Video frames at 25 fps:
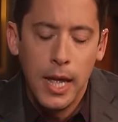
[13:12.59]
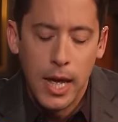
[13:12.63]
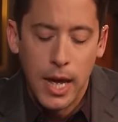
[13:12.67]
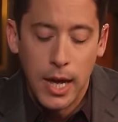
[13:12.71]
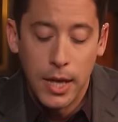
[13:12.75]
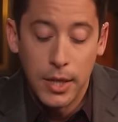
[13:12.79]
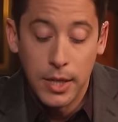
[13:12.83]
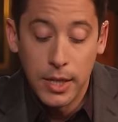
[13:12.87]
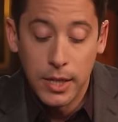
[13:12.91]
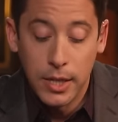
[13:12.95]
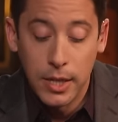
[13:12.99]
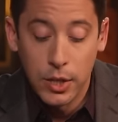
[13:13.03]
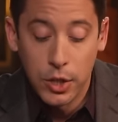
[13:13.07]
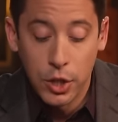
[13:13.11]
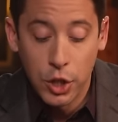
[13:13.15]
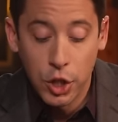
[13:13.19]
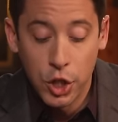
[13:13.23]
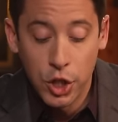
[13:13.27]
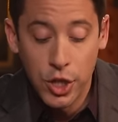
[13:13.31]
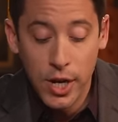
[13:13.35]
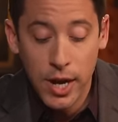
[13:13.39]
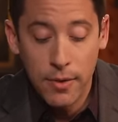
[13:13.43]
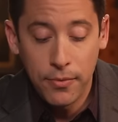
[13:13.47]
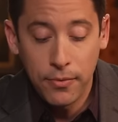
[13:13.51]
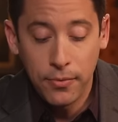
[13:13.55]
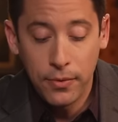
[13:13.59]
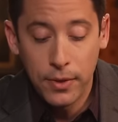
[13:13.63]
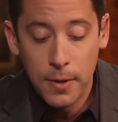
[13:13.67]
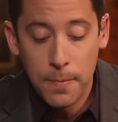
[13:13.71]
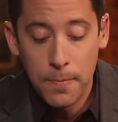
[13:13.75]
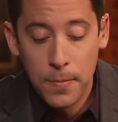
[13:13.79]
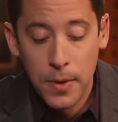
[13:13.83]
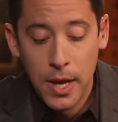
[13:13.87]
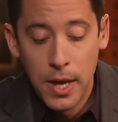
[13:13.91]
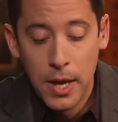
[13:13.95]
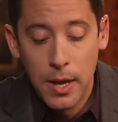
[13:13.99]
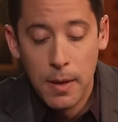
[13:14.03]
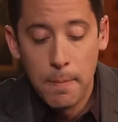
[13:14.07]
Uh, this is a shift
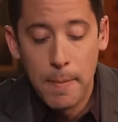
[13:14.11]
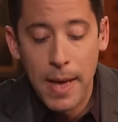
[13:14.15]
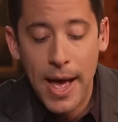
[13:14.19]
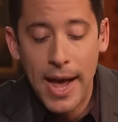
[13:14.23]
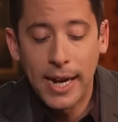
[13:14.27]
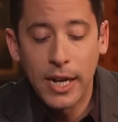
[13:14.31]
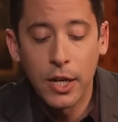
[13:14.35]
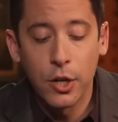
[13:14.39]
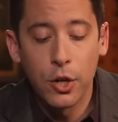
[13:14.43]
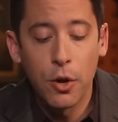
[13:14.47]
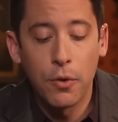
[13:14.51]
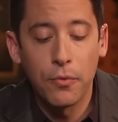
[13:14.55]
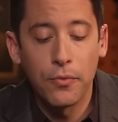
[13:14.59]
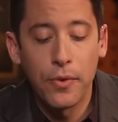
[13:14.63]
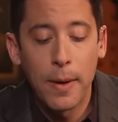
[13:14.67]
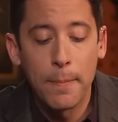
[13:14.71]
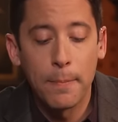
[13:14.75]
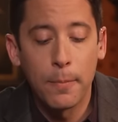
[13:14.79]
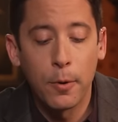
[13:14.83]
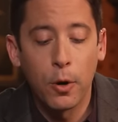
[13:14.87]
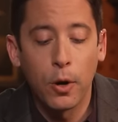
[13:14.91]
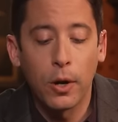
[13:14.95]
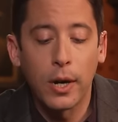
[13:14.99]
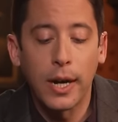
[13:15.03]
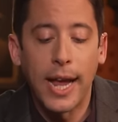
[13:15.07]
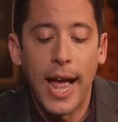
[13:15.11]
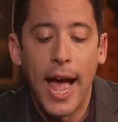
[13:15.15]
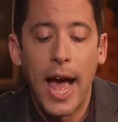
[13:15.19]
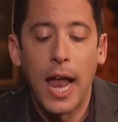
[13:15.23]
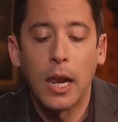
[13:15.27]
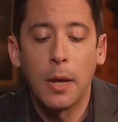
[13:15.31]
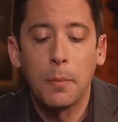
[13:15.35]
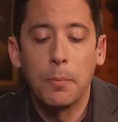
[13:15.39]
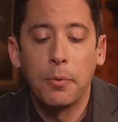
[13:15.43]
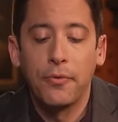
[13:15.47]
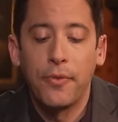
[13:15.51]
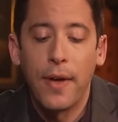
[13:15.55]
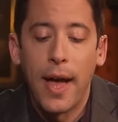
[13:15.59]
Back in November,
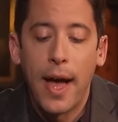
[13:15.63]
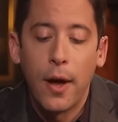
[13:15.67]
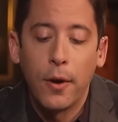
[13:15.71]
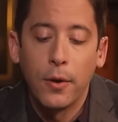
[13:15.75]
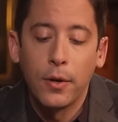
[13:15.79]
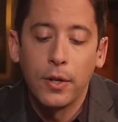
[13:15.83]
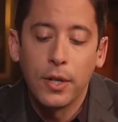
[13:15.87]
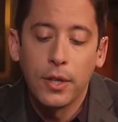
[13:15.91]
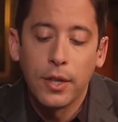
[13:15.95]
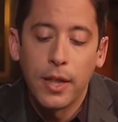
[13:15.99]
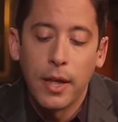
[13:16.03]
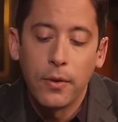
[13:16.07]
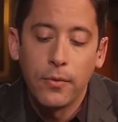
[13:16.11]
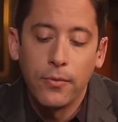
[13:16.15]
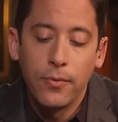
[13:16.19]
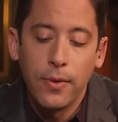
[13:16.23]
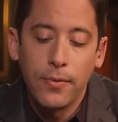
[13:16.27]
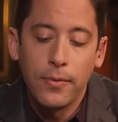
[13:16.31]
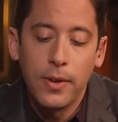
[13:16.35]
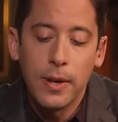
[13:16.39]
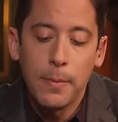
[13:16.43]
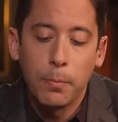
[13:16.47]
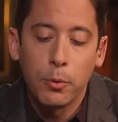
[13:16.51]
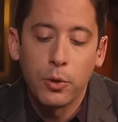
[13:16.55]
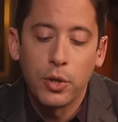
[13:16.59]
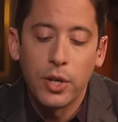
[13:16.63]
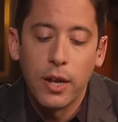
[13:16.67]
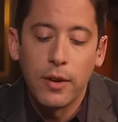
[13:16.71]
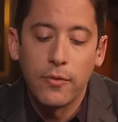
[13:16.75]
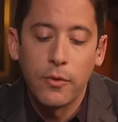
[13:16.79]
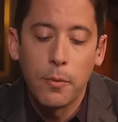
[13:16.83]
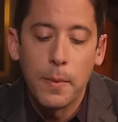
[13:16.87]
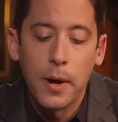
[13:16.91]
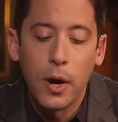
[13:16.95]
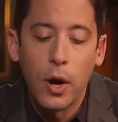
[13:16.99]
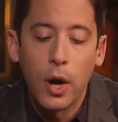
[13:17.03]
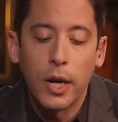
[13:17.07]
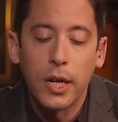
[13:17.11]
Gallup found that 50% of
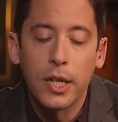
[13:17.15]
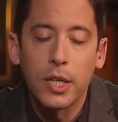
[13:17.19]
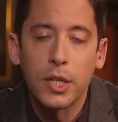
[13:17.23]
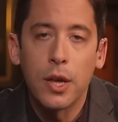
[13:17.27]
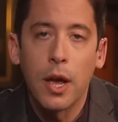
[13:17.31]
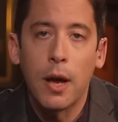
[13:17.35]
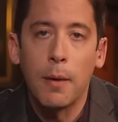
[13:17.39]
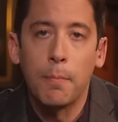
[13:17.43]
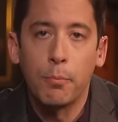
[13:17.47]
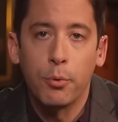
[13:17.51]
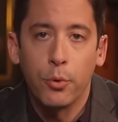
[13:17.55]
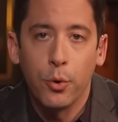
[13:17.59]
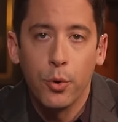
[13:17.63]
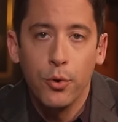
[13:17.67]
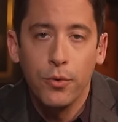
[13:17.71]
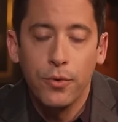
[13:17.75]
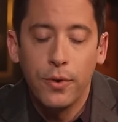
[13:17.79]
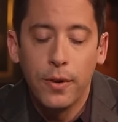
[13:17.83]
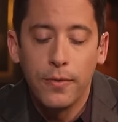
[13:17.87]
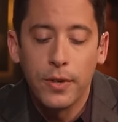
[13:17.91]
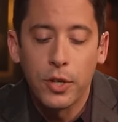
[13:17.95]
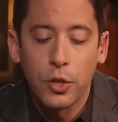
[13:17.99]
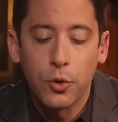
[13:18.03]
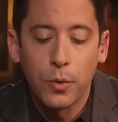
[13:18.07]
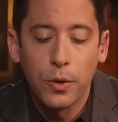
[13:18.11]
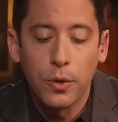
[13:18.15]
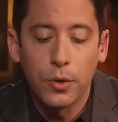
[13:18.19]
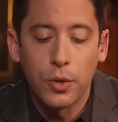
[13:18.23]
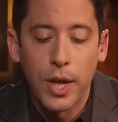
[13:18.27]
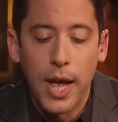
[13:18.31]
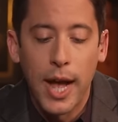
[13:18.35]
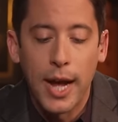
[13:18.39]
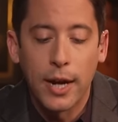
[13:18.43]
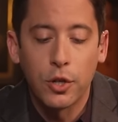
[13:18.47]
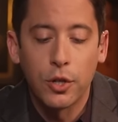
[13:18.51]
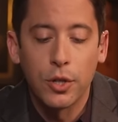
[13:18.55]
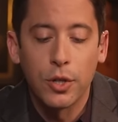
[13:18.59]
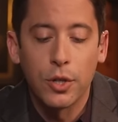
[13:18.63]
Americans approved of Israel's
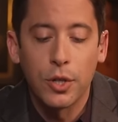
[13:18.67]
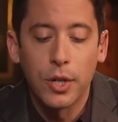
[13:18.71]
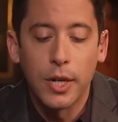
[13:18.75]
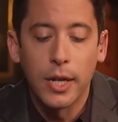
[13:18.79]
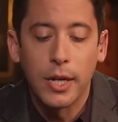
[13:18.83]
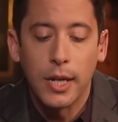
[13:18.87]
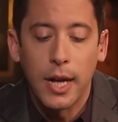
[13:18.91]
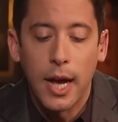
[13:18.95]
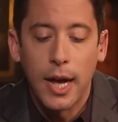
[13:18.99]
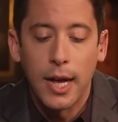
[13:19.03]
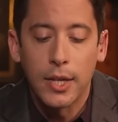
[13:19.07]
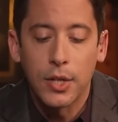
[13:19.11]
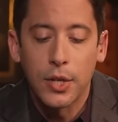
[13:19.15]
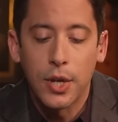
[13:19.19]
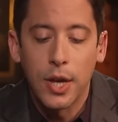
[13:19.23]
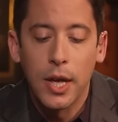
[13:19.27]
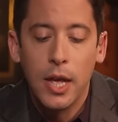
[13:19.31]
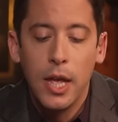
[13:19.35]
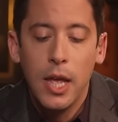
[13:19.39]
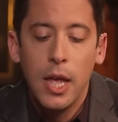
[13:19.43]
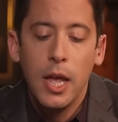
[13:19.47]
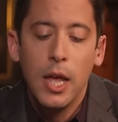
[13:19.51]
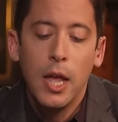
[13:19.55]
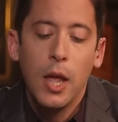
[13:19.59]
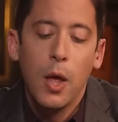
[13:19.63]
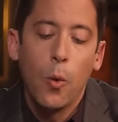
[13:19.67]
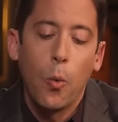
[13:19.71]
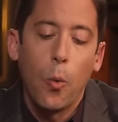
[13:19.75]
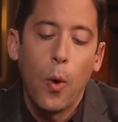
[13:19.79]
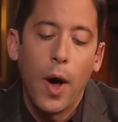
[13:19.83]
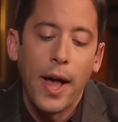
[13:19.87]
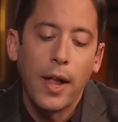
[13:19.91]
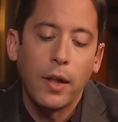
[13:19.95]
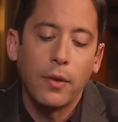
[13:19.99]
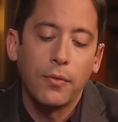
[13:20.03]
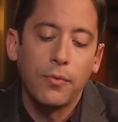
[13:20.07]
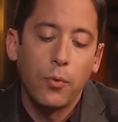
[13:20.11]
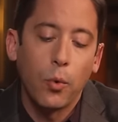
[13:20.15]
actions in Gaza,
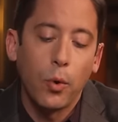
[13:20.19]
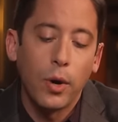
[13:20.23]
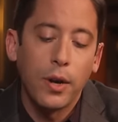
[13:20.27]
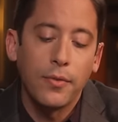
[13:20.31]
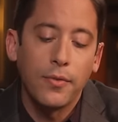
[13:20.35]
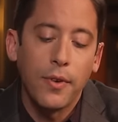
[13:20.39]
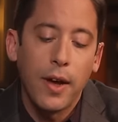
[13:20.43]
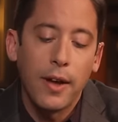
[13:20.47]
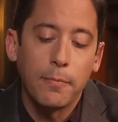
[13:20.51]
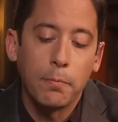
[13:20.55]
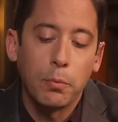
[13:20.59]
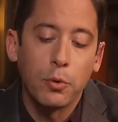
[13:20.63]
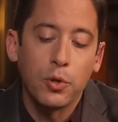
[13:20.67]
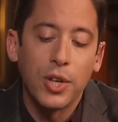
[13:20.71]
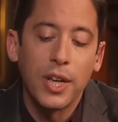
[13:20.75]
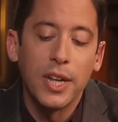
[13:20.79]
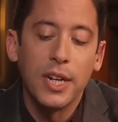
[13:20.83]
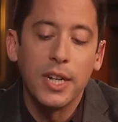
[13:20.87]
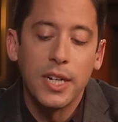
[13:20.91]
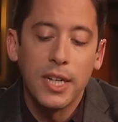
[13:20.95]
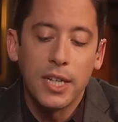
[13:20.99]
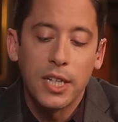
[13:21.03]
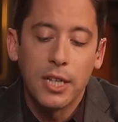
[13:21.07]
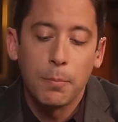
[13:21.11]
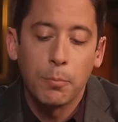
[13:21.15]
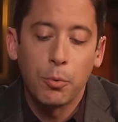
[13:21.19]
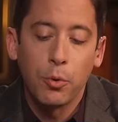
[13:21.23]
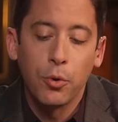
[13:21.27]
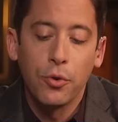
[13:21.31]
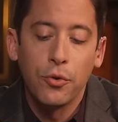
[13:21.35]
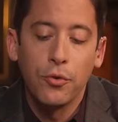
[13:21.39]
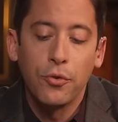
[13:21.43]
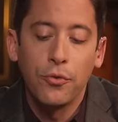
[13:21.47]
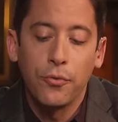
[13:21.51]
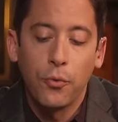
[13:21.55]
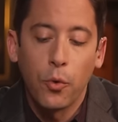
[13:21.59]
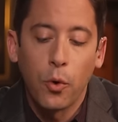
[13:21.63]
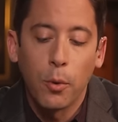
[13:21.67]
while 45%
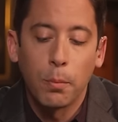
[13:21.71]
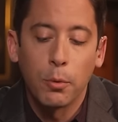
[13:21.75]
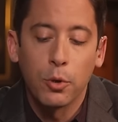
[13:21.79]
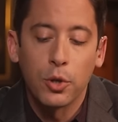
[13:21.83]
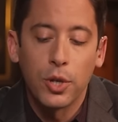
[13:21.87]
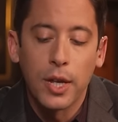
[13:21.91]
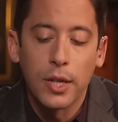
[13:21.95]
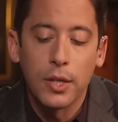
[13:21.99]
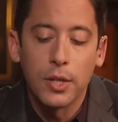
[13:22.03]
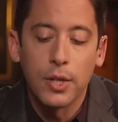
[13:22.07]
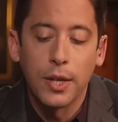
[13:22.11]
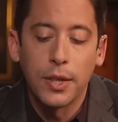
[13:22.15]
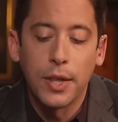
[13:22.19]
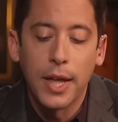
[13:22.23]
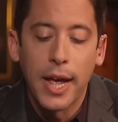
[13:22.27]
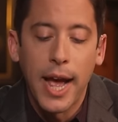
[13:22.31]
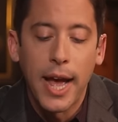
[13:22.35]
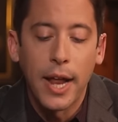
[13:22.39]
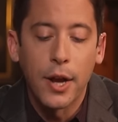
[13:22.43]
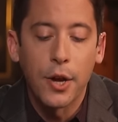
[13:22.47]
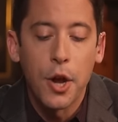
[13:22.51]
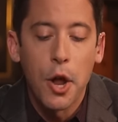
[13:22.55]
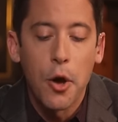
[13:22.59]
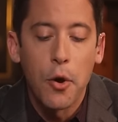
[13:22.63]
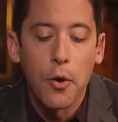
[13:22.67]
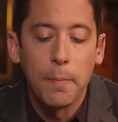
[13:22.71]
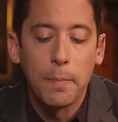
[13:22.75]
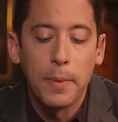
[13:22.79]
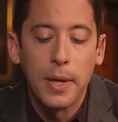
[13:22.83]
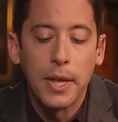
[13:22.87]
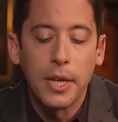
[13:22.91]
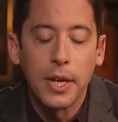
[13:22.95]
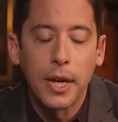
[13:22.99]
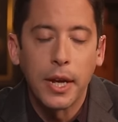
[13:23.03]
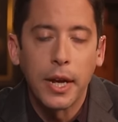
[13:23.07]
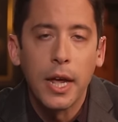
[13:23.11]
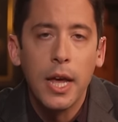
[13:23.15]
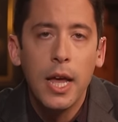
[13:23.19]
disapproved, 4% said they had no
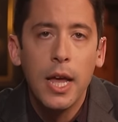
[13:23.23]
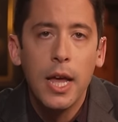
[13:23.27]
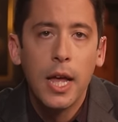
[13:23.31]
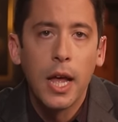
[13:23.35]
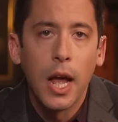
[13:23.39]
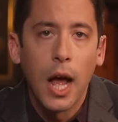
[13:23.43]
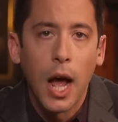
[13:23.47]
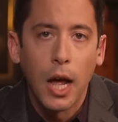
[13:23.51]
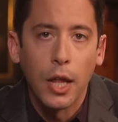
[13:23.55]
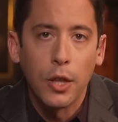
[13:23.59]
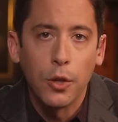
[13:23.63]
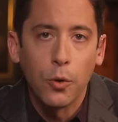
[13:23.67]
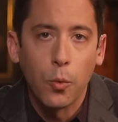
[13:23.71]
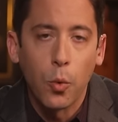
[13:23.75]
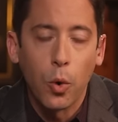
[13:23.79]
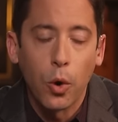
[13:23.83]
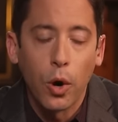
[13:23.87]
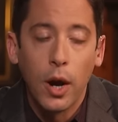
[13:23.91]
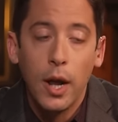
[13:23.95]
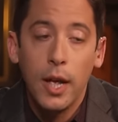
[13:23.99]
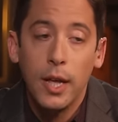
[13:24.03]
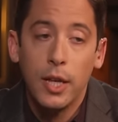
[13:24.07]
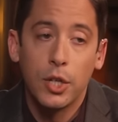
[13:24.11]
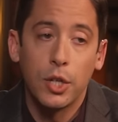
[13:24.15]
opinion on the war.